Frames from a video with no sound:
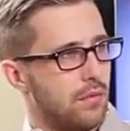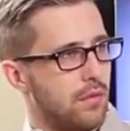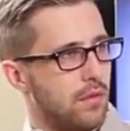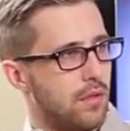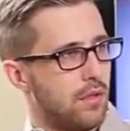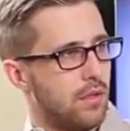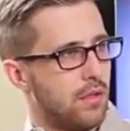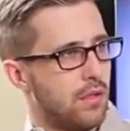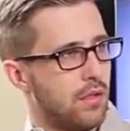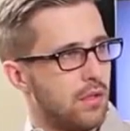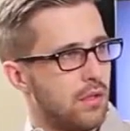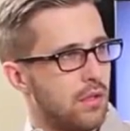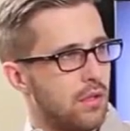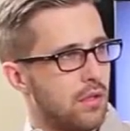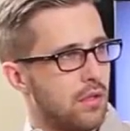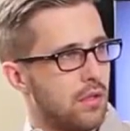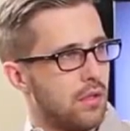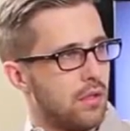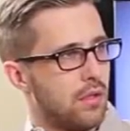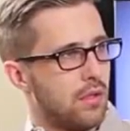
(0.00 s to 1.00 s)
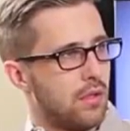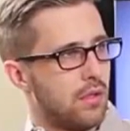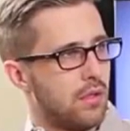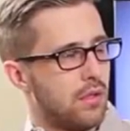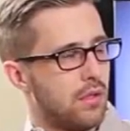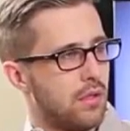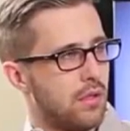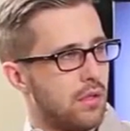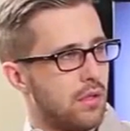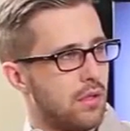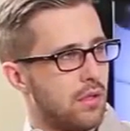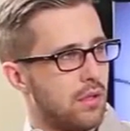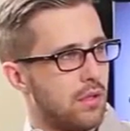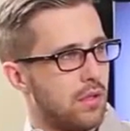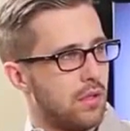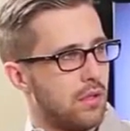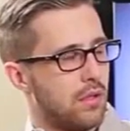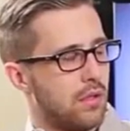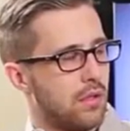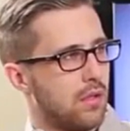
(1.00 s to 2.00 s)

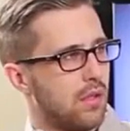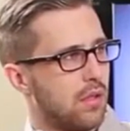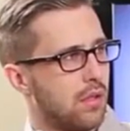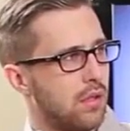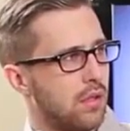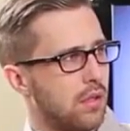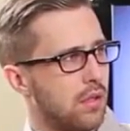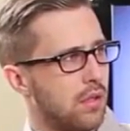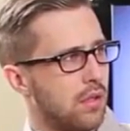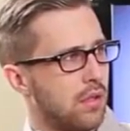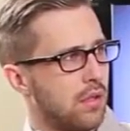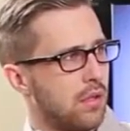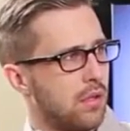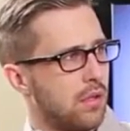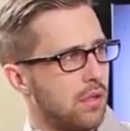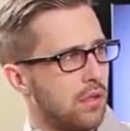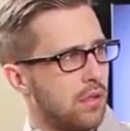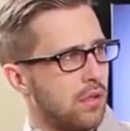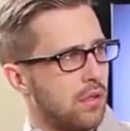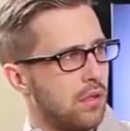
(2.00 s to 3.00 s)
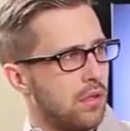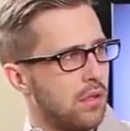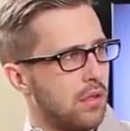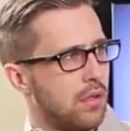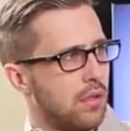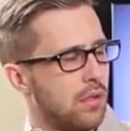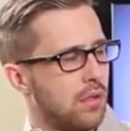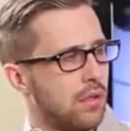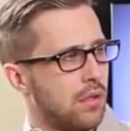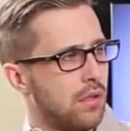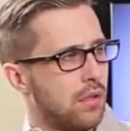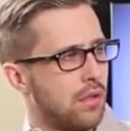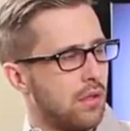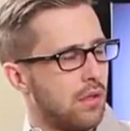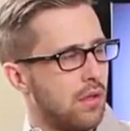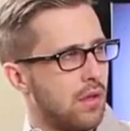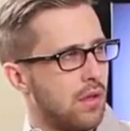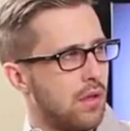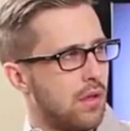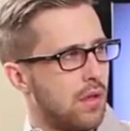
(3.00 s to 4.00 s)

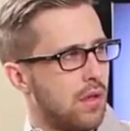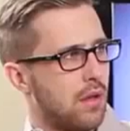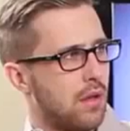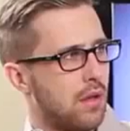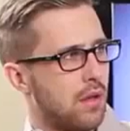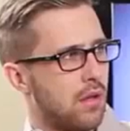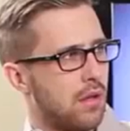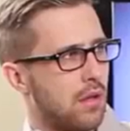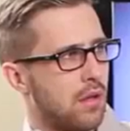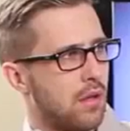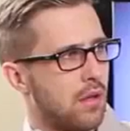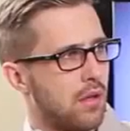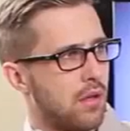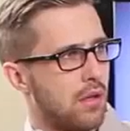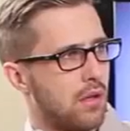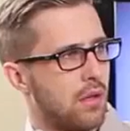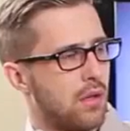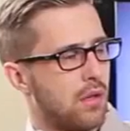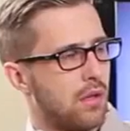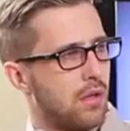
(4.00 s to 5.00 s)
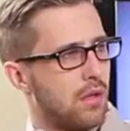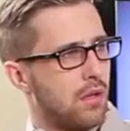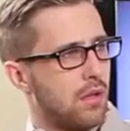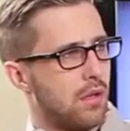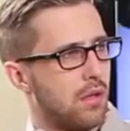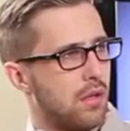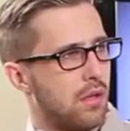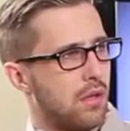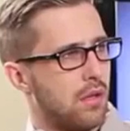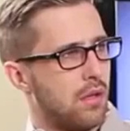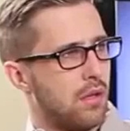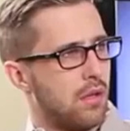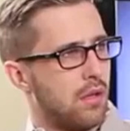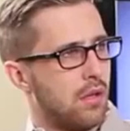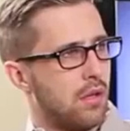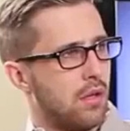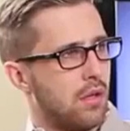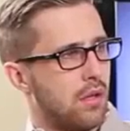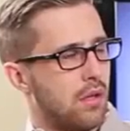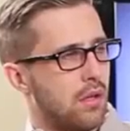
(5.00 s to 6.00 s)

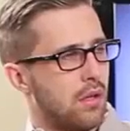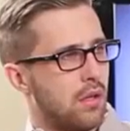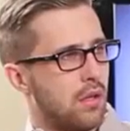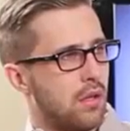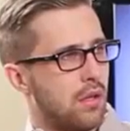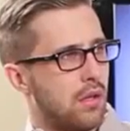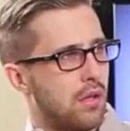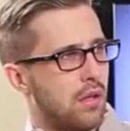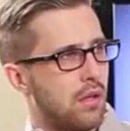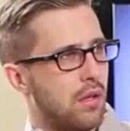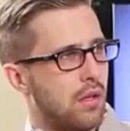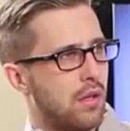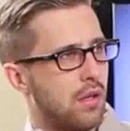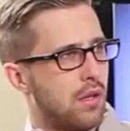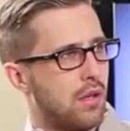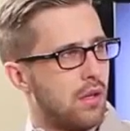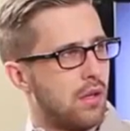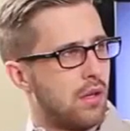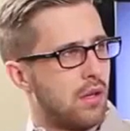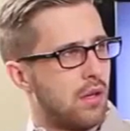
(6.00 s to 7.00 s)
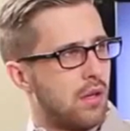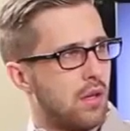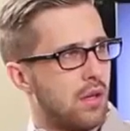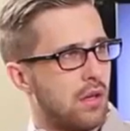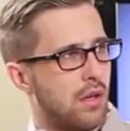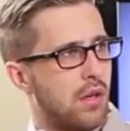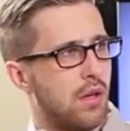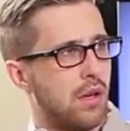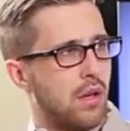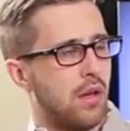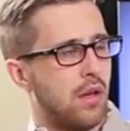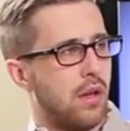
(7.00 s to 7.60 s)
This person isn't speaking.